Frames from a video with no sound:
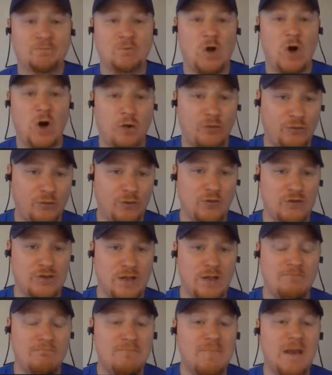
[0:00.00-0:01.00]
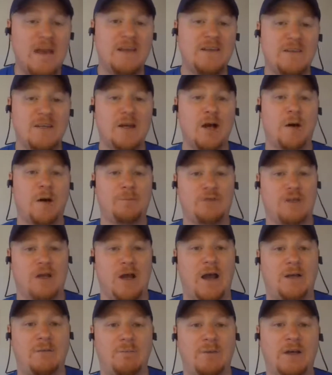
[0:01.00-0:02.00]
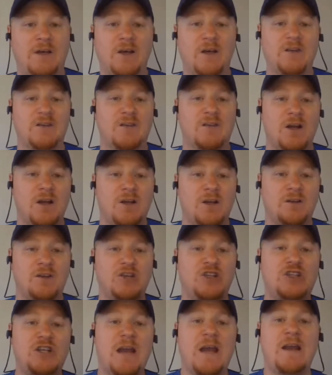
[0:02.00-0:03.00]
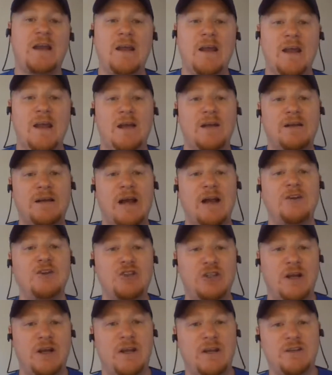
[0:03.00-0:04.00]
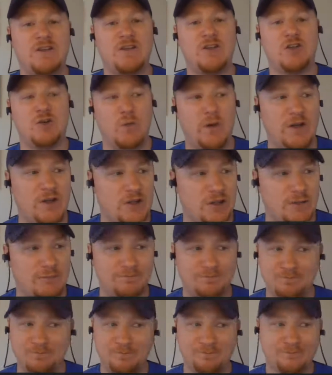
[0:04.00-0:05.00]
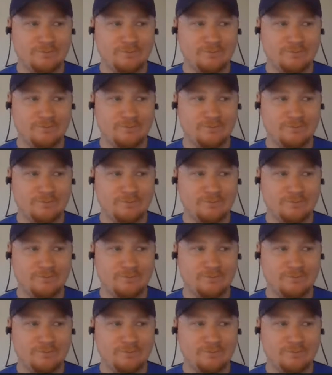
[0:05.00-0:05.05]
offers amazing upside because the Kyle Shanahan situation,